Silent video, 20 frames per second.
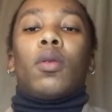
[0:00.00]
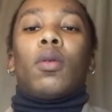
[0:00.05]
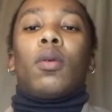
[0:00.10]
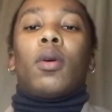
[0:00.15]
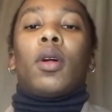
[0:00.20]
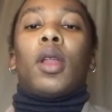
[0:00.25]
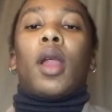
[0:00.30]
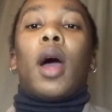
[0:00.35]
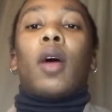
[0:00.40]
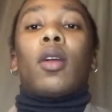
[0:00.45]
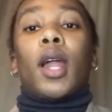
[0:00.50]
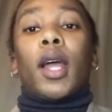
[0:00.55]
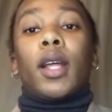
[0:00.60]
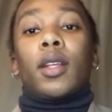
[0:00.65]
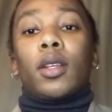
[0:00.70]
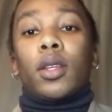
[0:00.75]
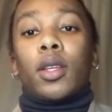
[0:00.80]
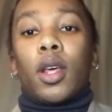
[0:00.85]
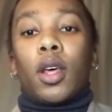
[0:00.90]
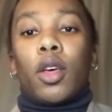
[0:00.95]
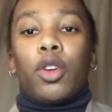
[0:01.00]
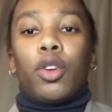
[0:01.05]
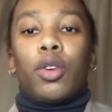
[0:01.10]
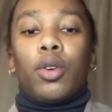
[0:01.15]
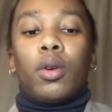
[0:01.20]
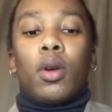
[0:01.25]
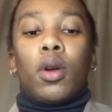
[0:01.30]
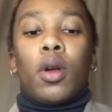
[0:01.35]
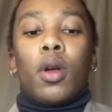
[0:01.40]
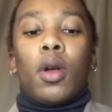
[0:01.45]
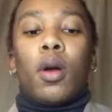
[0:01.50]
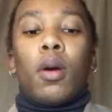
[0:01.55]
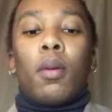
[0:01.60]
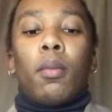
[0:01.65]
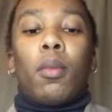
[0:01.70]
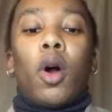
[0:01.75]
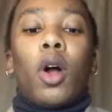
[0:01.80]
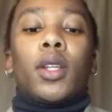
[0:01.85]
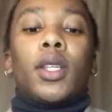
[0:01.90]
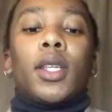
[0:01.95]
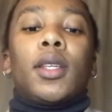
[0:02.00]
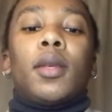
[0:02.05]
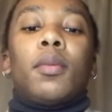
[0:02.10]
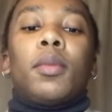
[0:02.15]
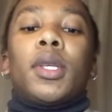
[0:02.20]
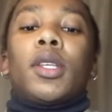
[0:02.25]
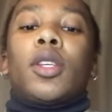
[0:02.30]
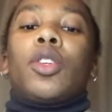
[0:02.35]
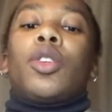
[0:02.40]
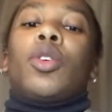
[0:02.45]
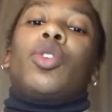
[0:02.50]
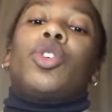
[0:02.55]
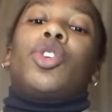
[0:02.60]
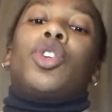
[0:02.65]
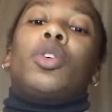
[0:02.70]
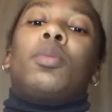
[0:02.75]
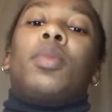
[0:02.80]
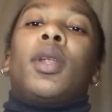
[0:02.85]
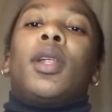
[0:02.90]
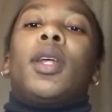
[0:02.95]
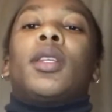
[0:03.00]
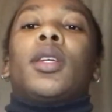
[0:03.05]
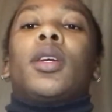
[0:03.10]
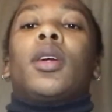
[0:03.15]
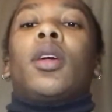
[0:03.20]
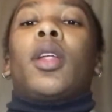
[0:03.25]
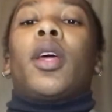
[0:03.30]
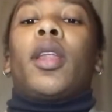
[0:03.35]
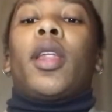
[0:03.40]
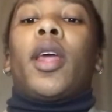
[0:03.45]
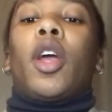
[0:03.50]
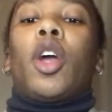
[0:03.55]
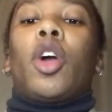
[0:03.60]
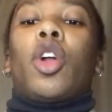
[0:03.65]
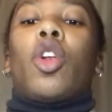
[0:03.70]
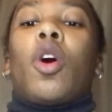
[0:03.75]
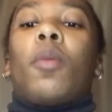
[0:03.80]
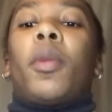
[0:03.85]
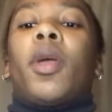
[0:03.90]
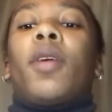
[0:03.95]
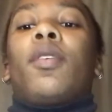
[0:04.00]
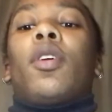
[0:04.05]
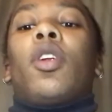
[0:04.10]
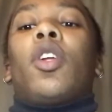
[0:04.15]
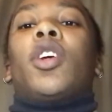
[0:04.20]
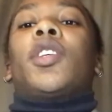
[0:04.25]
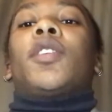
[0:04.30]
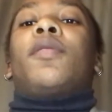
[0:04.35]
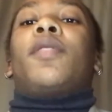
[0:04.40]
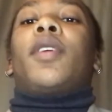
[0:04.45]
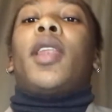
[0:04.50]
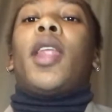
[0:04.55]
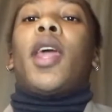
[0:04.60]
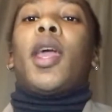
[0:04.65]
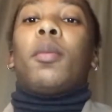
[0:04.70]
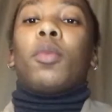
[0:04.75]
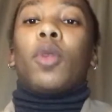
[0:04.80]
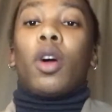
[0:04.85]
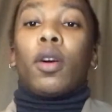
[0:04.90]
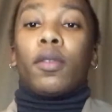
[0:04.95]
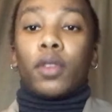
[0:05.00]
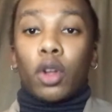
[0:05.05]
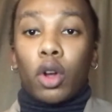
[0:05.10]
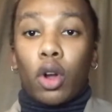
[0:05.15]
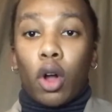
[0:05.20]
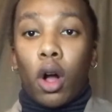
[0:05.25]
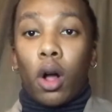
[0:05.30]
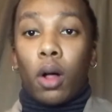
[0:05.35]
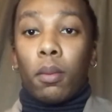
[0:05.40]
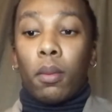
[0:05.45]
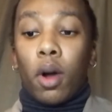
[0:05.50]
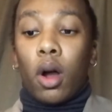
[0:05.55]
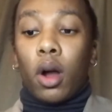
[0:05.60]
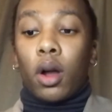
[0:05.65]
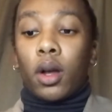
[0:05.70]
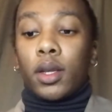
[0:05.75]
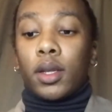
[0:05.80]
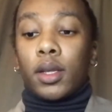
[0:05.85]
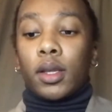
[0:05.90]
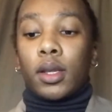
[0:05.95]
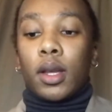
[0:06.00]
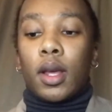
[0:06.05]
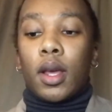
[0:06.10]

Well, I'd like to tell you, Marxism is a social, political, and economic philosophy named after Karl Marx.